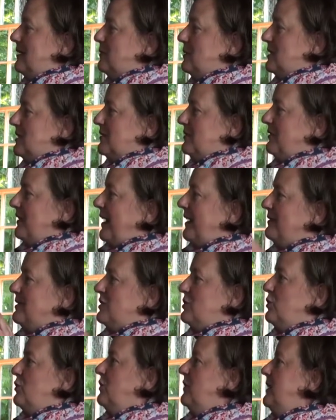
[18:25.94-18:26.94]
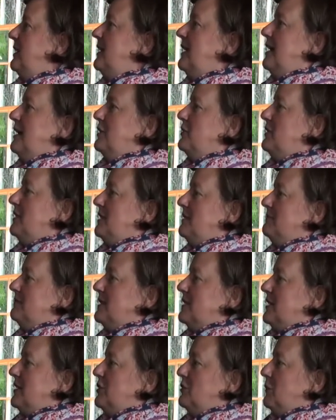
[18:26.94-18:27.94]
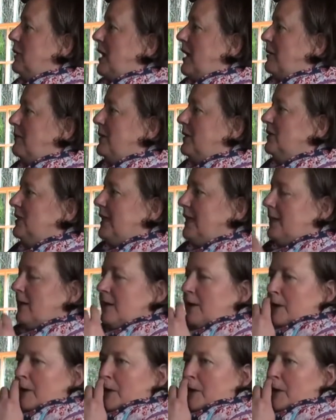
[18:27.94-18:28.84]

that was a five-story concrete cinder block building